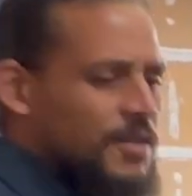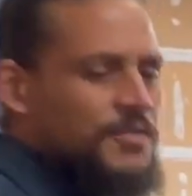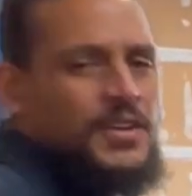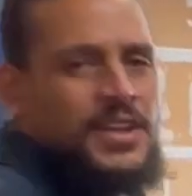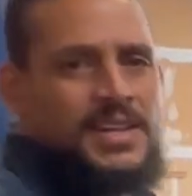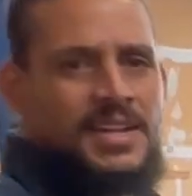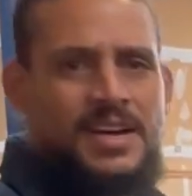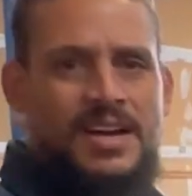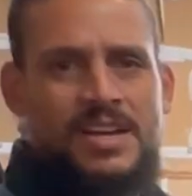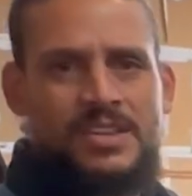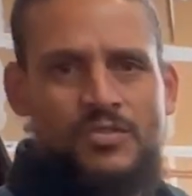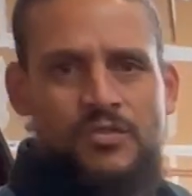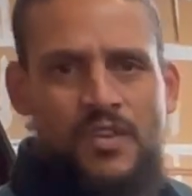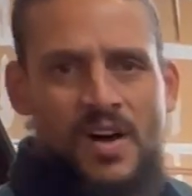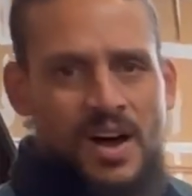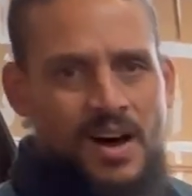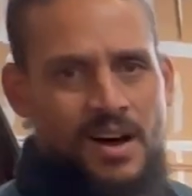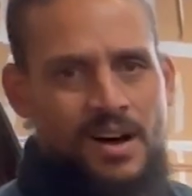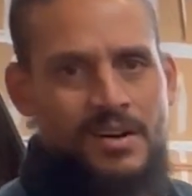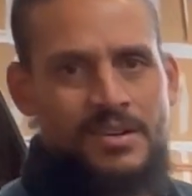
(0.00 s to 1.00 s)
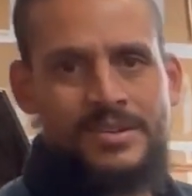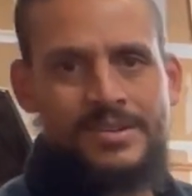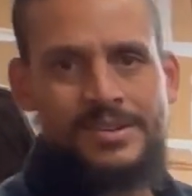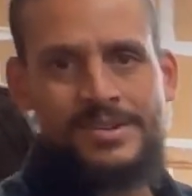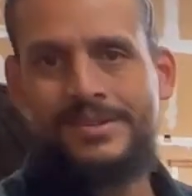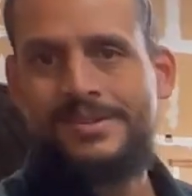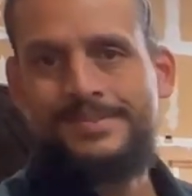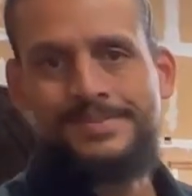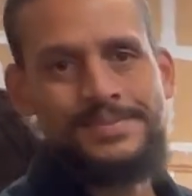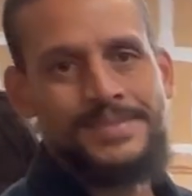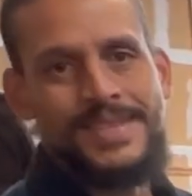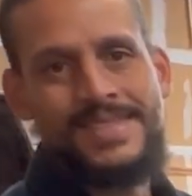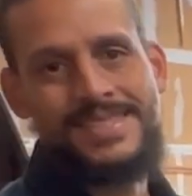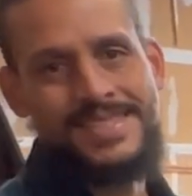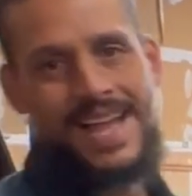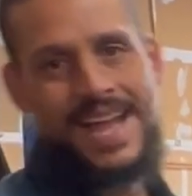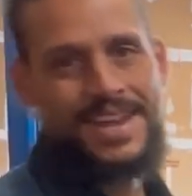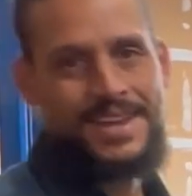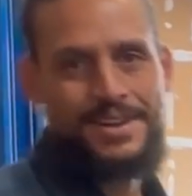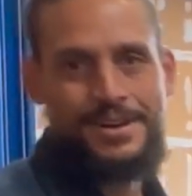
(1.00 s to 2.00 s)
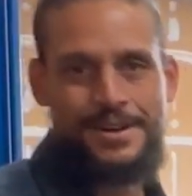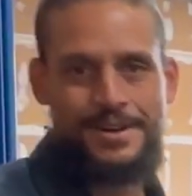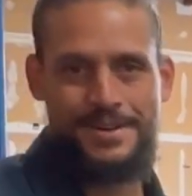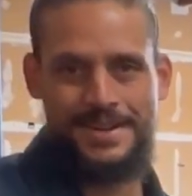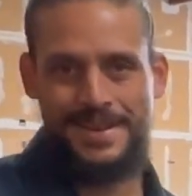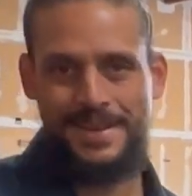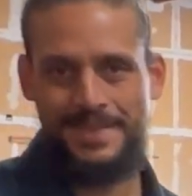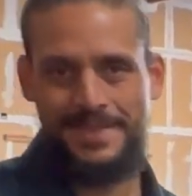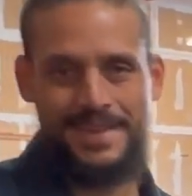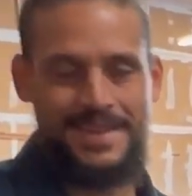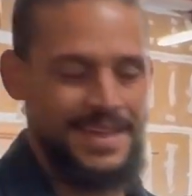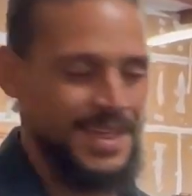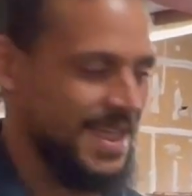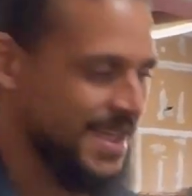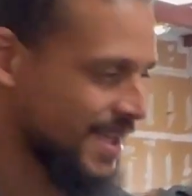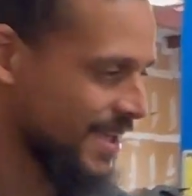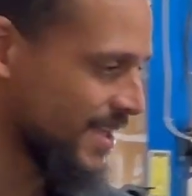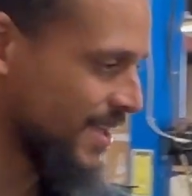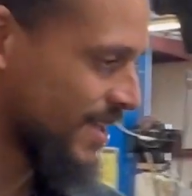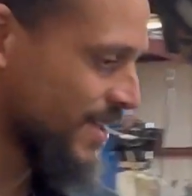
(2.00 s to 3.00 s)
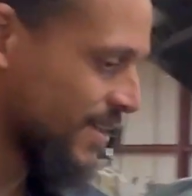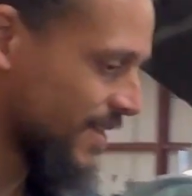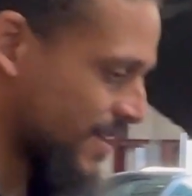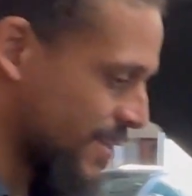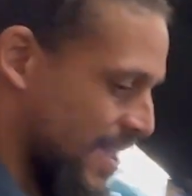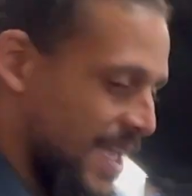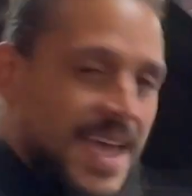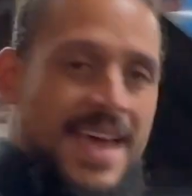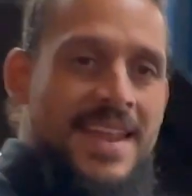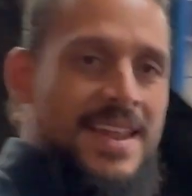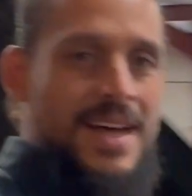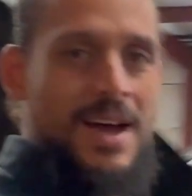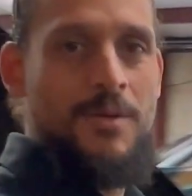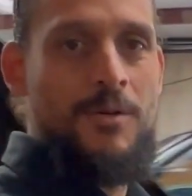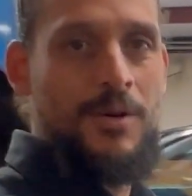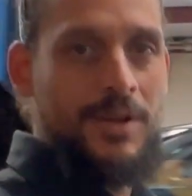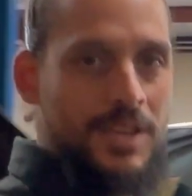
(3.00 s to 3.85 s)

if it does fall, it's not gonna hurt anything. Yeah, I won't